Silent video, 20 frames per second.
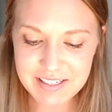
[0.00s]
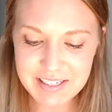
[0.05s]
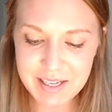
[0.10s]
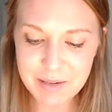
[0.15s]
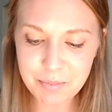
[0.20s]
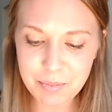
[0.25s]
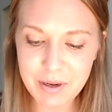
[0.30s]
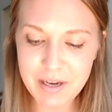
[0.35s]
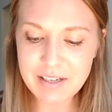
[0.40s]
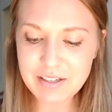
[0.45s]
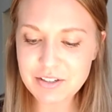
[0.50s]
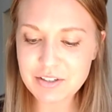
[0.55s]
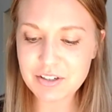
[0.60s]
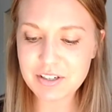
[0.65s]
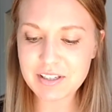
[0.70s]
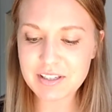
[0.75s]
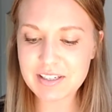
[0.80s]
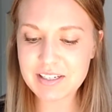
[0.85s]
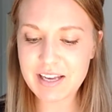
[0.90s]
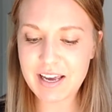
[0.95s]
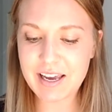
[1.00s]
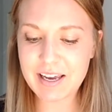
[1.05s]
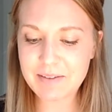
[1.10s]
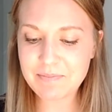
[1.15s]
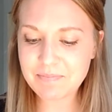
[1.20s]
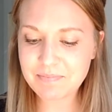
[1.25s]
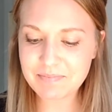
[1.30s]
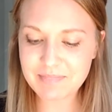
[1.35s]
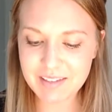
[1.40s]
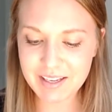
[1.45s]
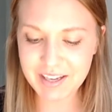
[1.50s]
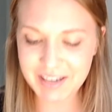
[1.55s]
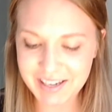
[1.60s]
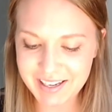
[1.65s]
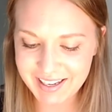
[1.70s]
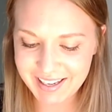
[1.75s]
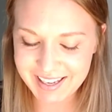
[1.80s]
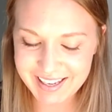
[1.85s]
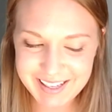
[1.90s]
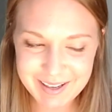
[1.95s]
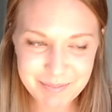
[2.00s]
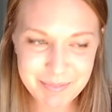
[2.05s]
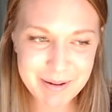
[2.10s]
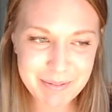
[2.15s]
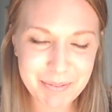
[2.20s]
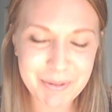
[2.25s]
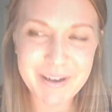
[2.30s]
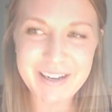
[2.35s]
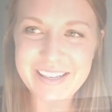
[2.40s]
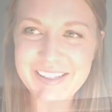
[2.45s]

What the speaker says: take breaks during the day. It can be pretty